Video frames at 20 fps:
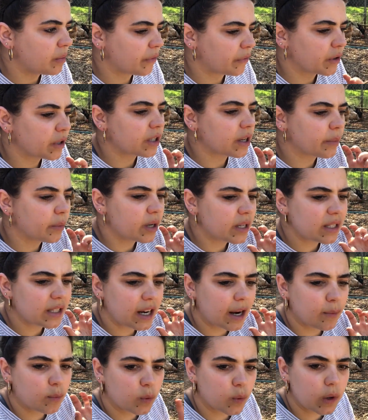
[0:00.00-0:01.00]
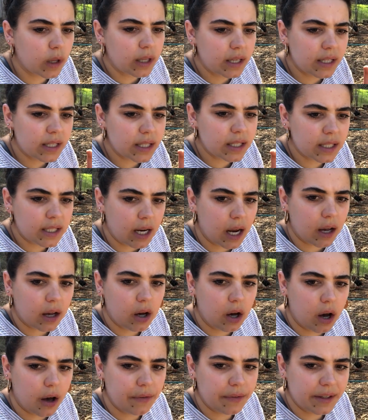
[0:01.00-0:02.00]
But for some reason, I'm really
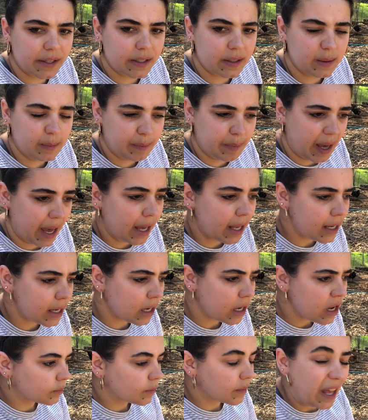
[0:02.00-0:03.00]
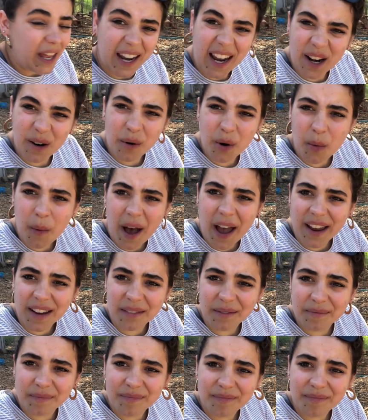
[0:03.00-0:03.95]
stuck on this bed and I don't know why.